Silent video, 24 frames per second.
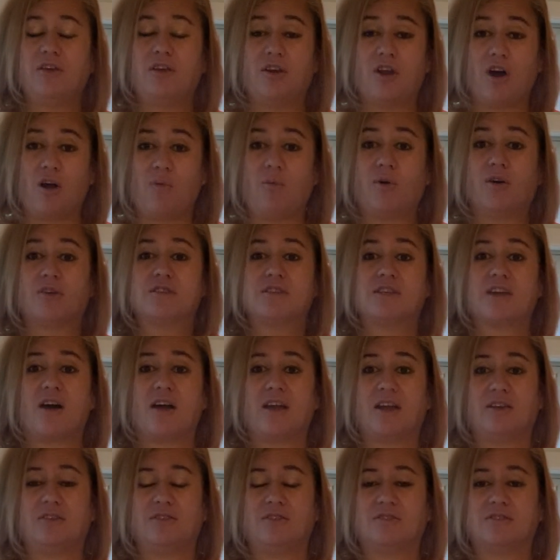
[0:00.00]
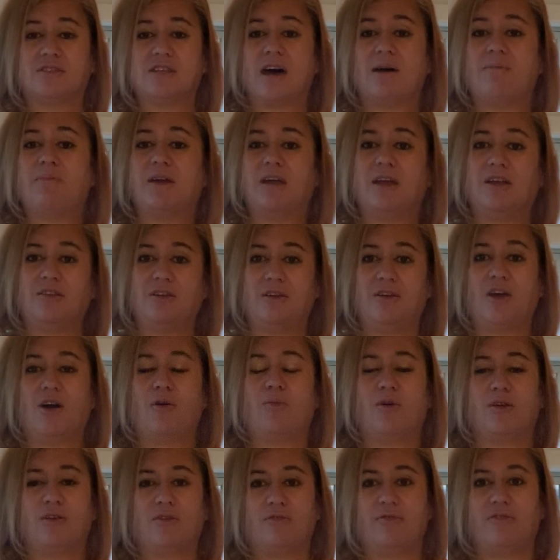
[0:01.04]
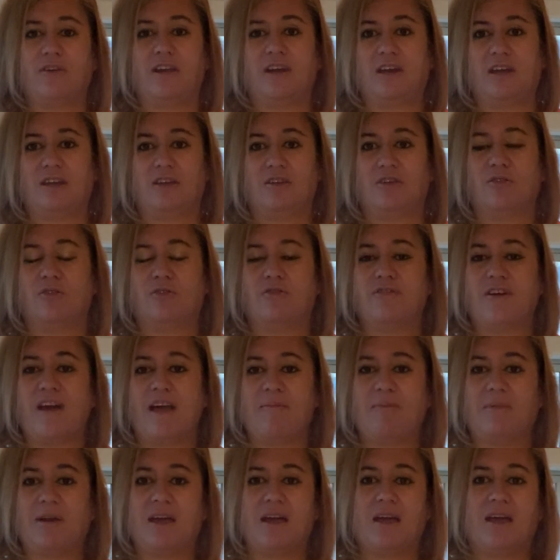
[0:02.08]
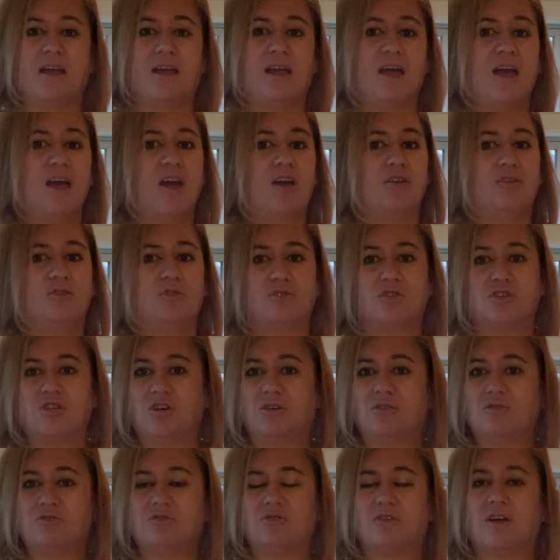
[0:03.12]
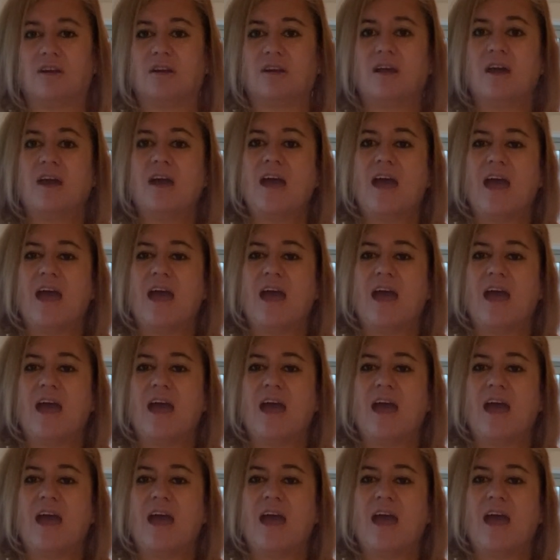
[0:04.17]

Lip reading: You know what's going in your tummy, and you know what you're feeding your family, your children.